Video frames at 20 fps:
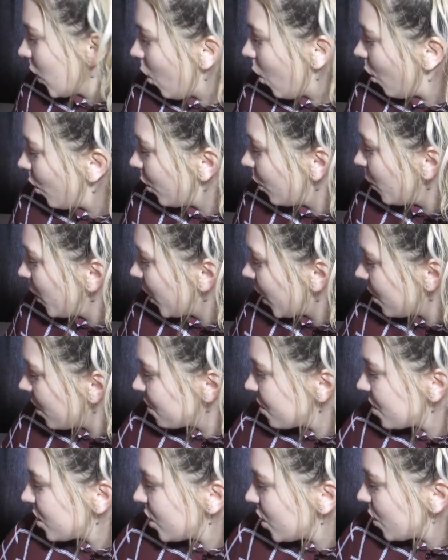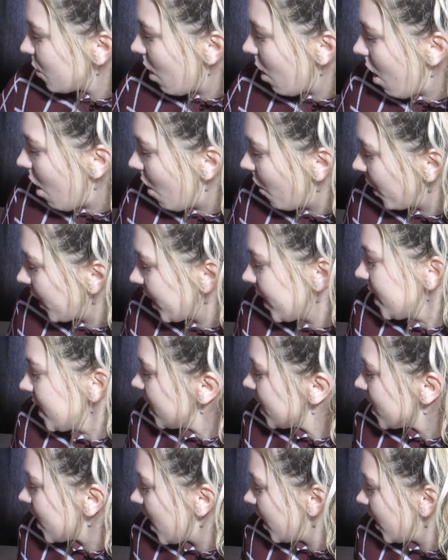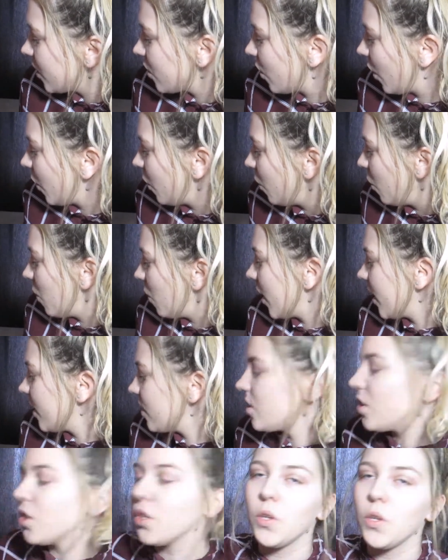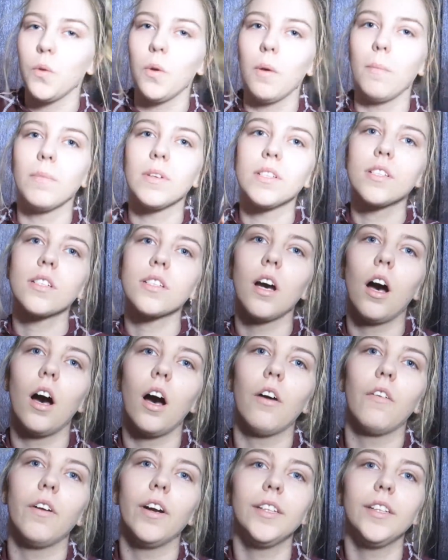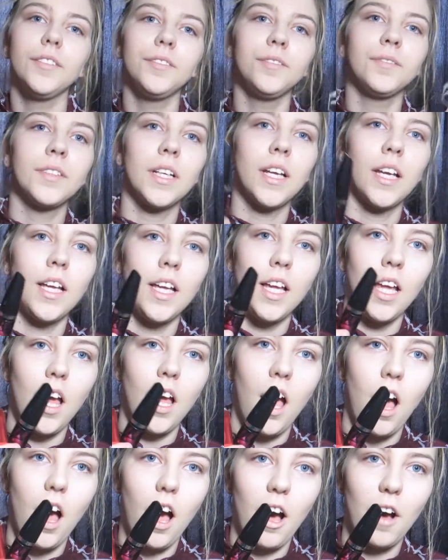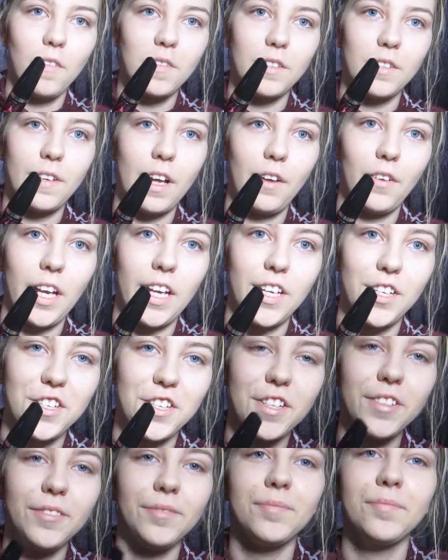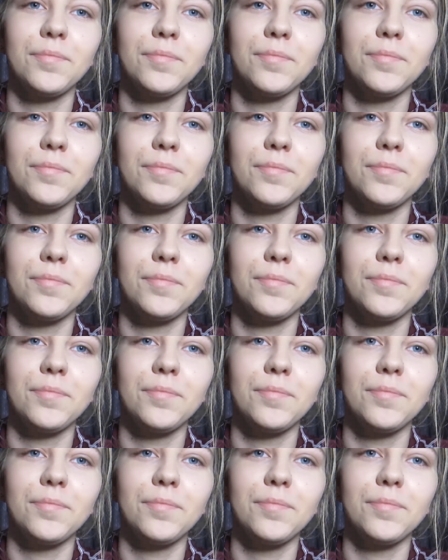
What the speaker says: on, we're going to do eyes, and I always do mascara after foundation.